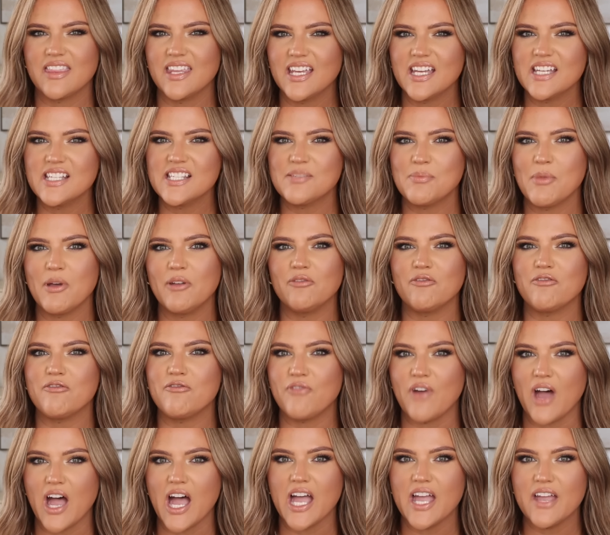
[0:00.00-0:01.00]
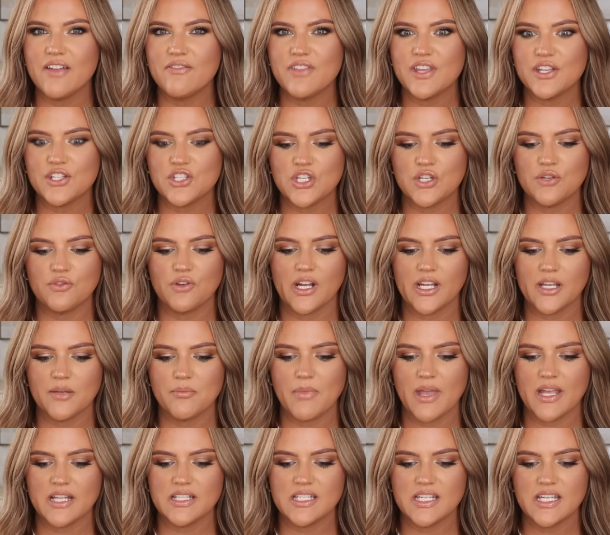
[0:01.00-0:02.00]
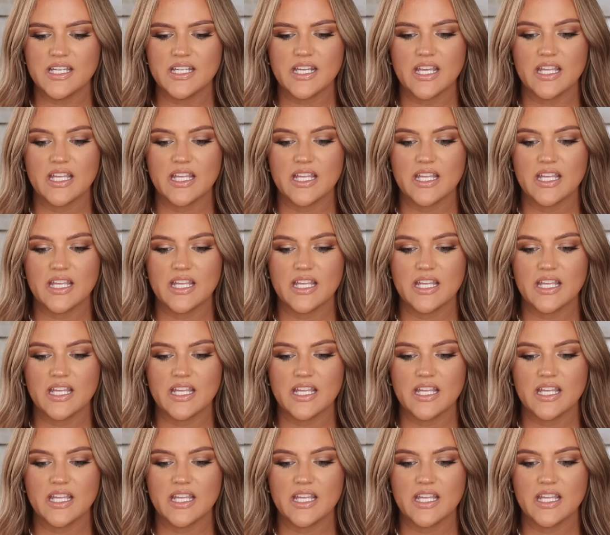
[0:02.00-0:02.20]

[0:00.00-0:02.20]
think I smelled five that she recommended,